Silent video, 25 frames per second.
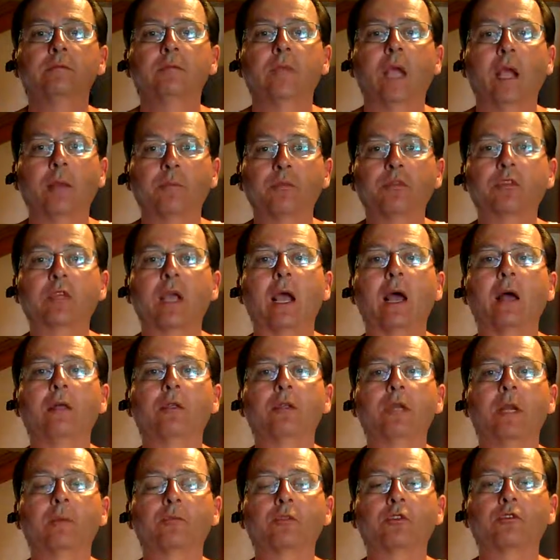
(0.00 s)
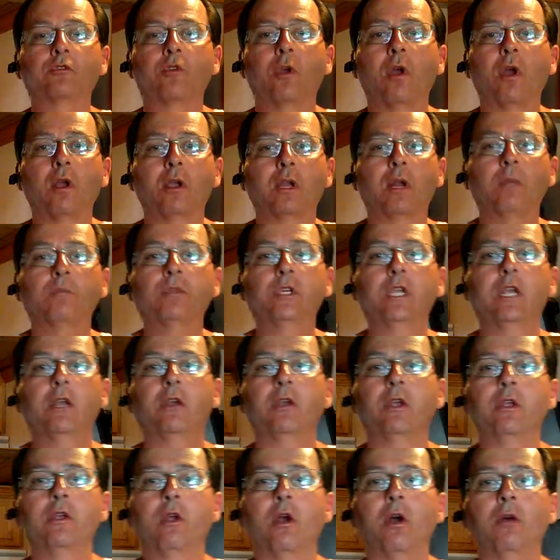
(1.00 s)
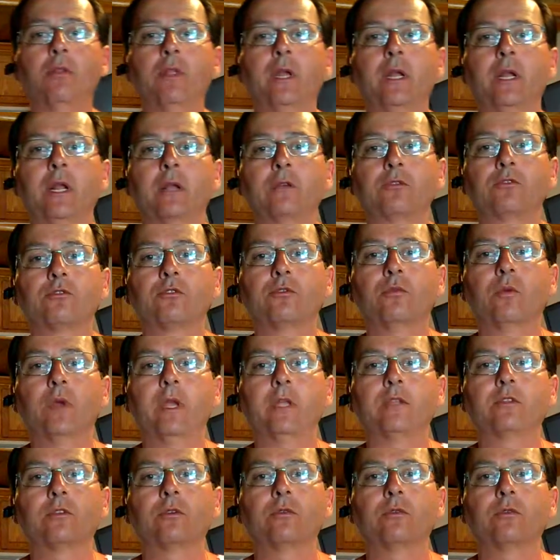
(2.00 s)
I'm solid, I'm strong, and I'm carrying all that extra weight,